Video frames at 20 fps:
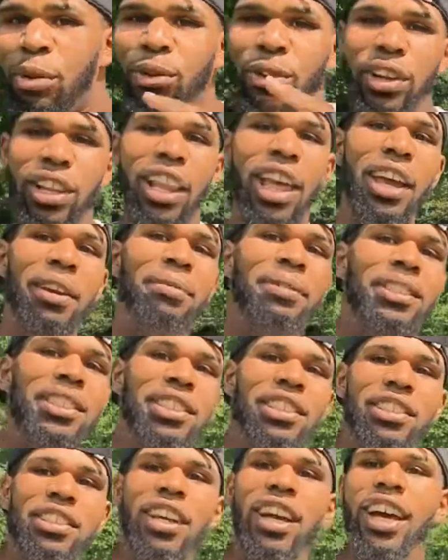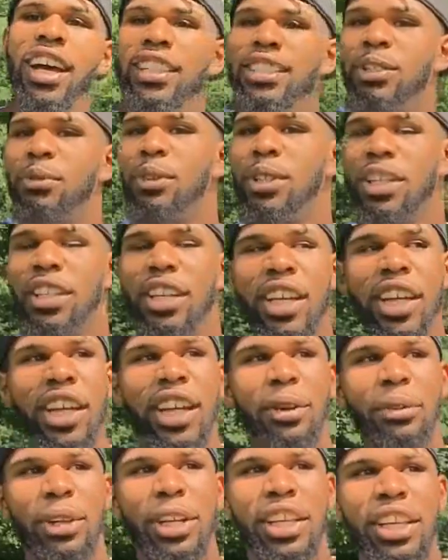pour life into you guys. I want
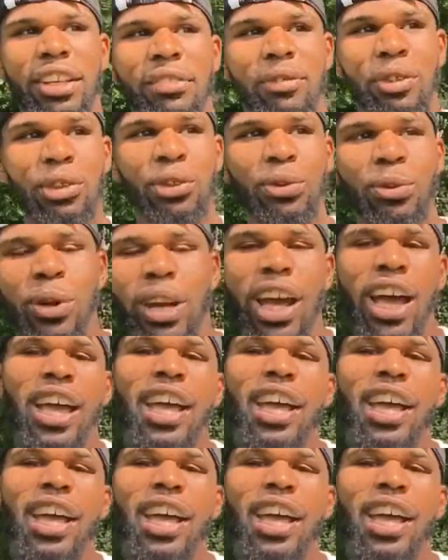to give you what I